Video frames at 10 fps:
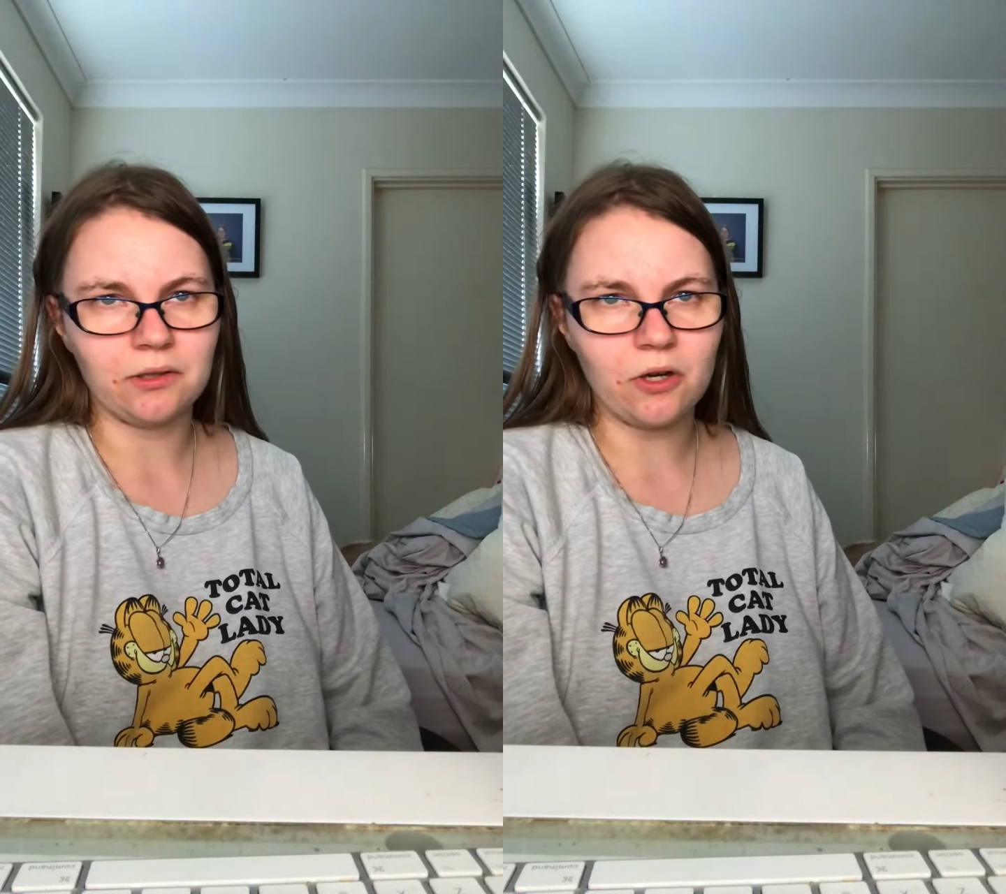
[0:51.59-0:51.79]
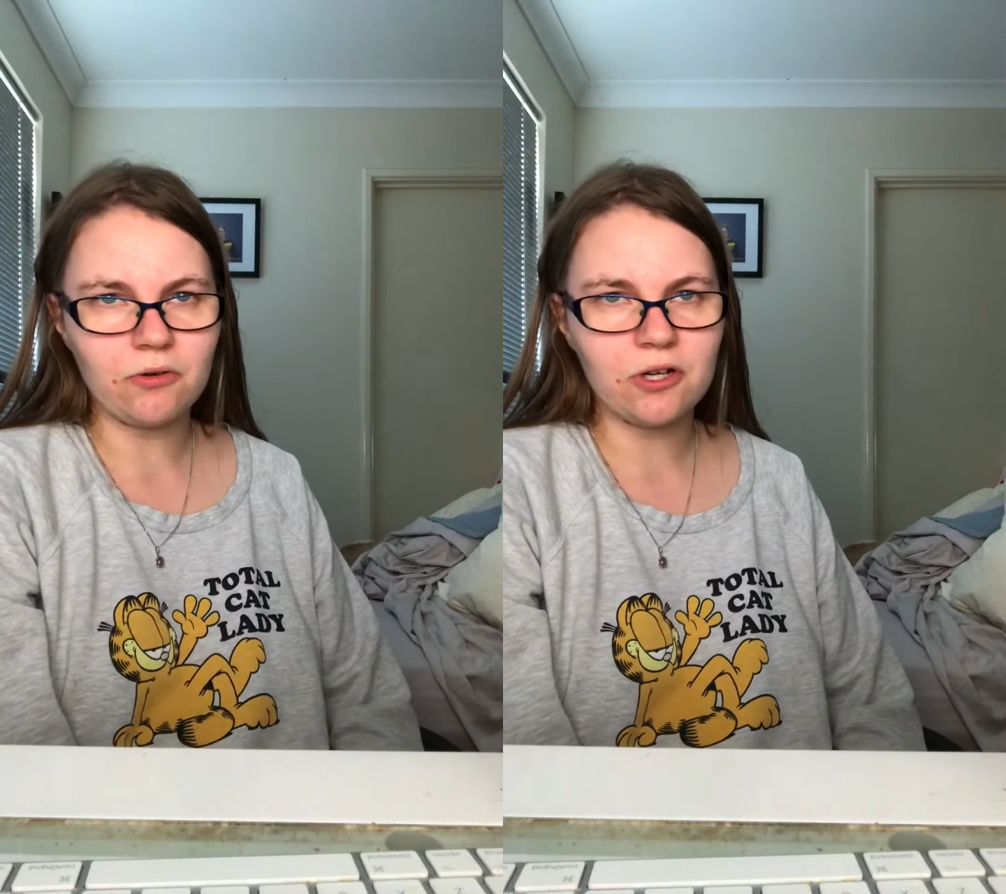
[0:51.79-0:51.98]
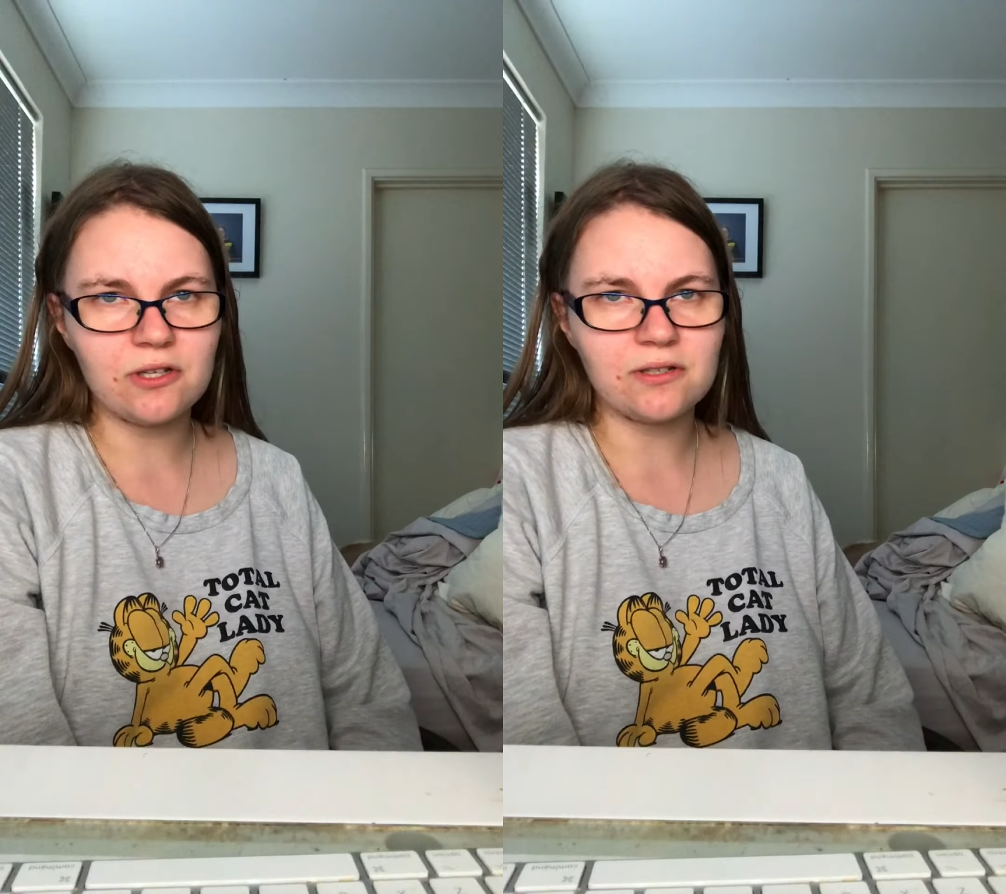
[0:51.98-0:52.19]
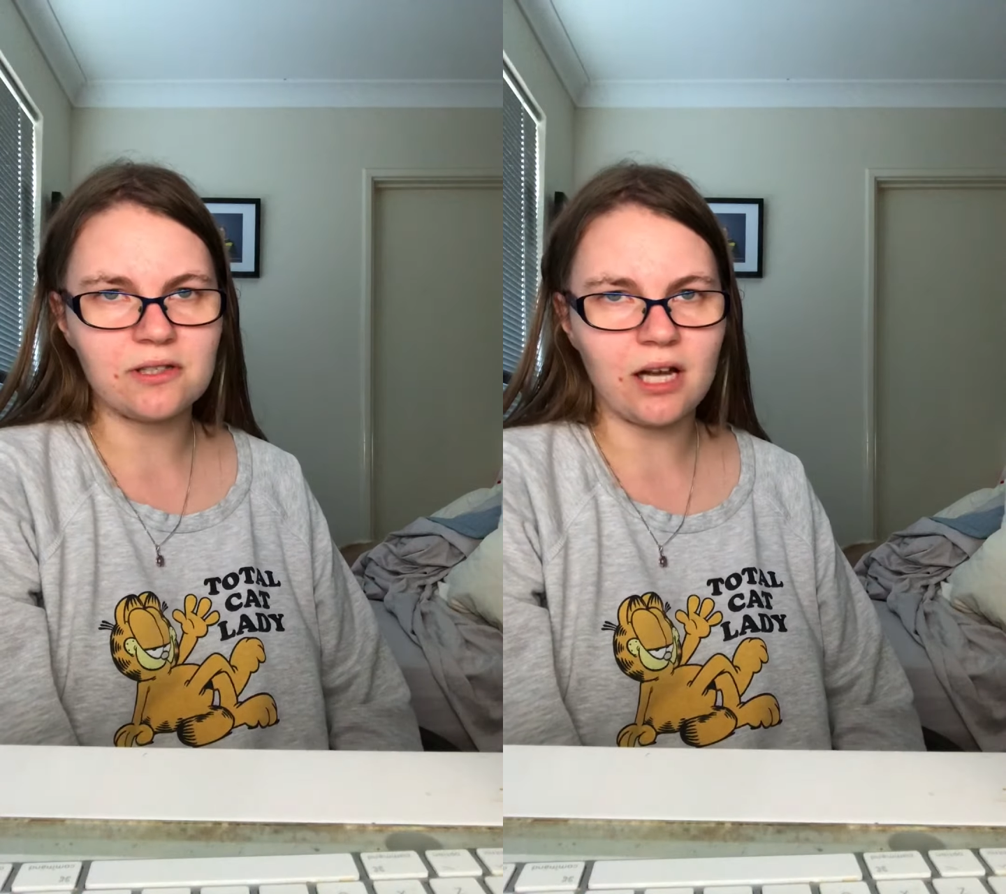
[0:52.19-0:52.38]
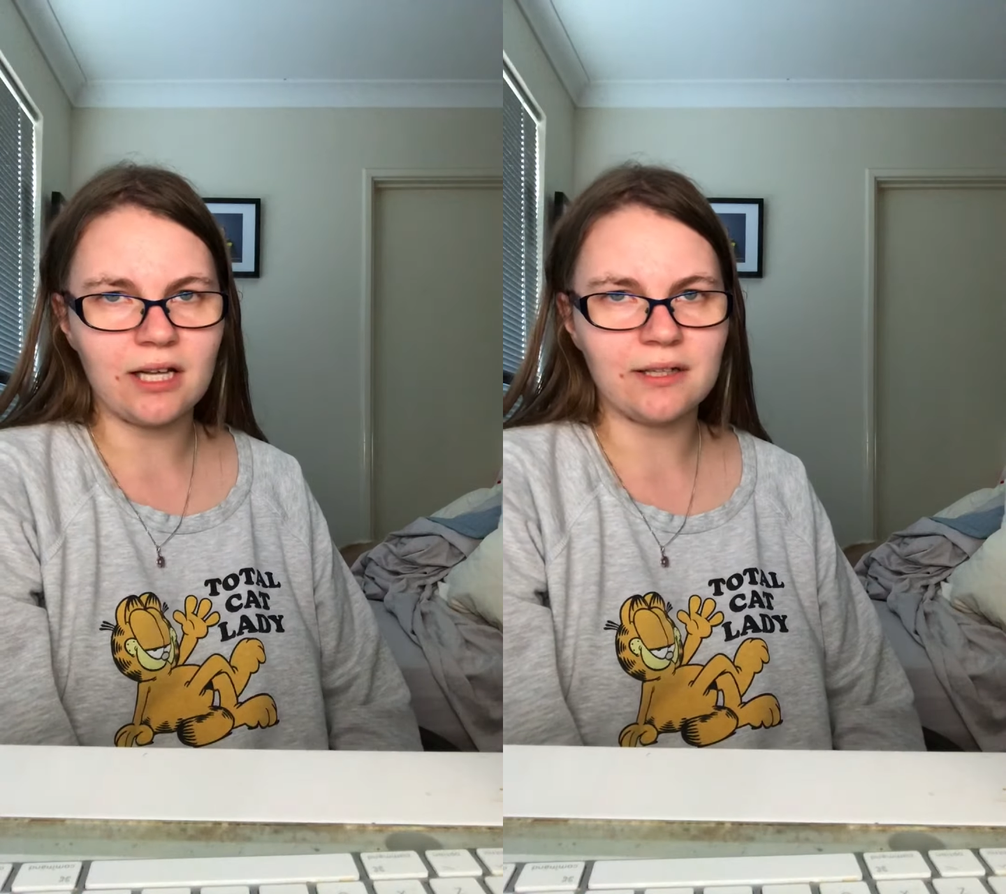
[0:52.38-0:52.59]
Gold Coast
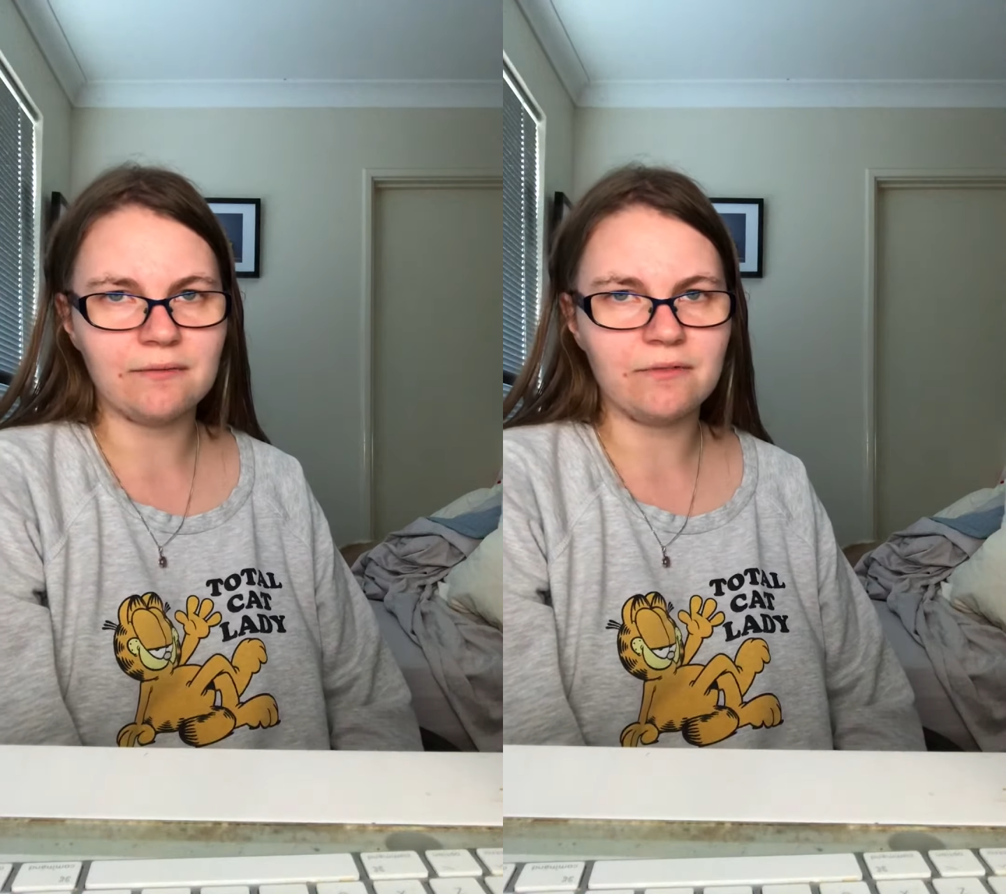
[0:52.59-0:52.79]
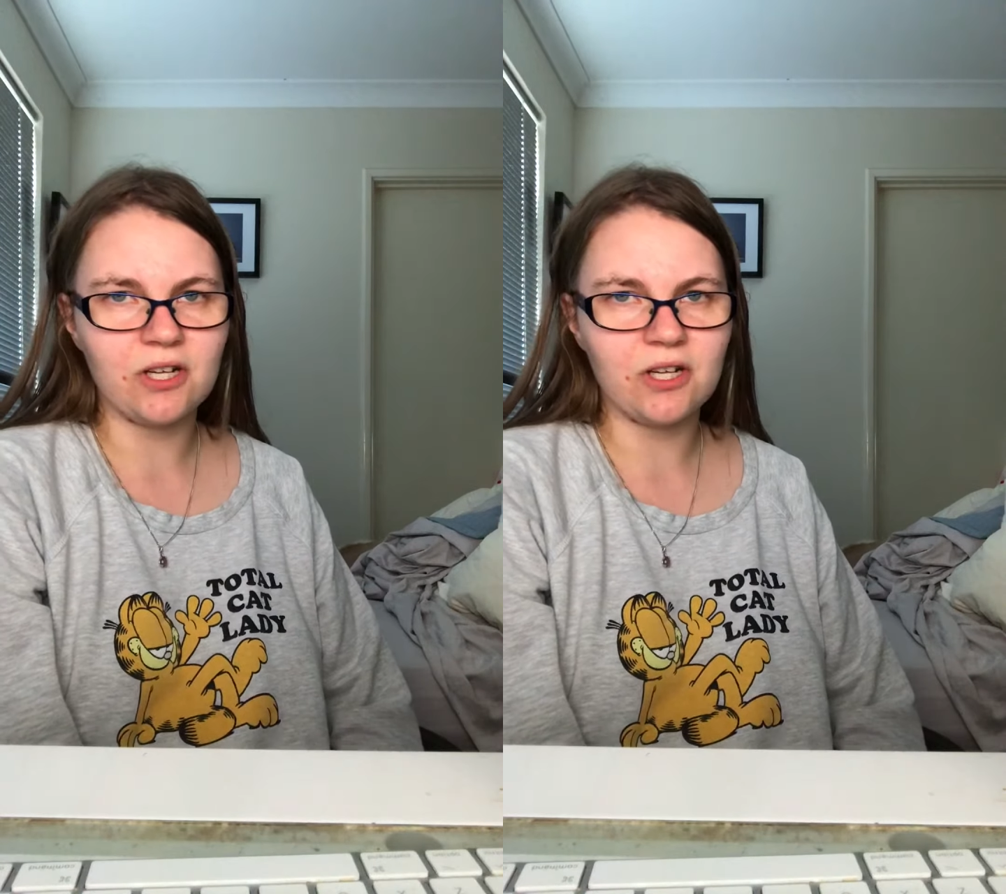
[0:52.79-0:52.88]
Sun